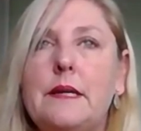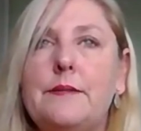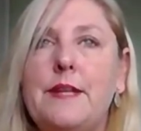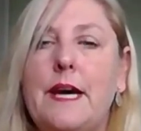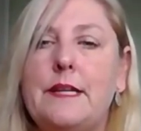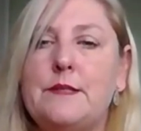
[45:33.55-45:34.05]

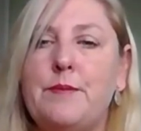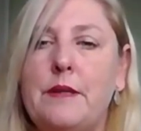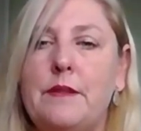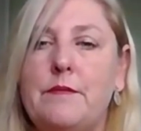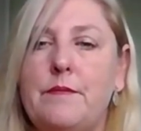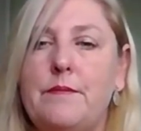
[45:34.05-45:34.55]
that's one of
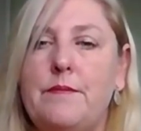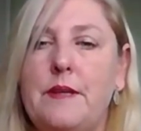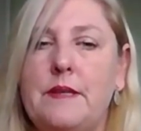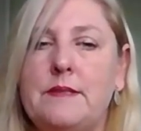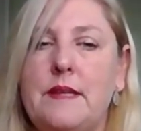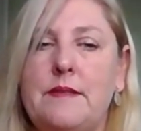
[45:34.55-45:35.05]
the
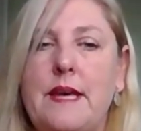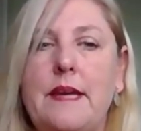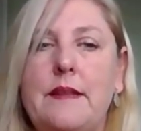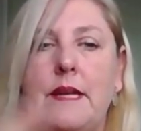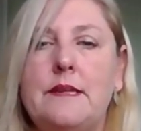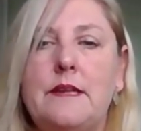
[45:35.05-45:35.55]
things that they
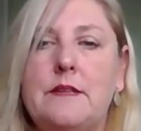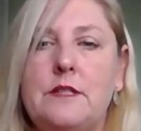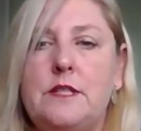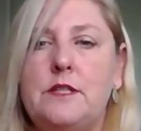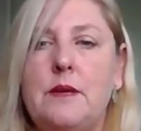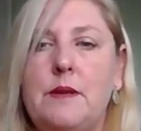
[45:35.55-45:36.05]
then
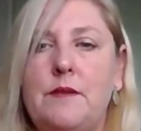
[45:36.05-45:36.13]
determine.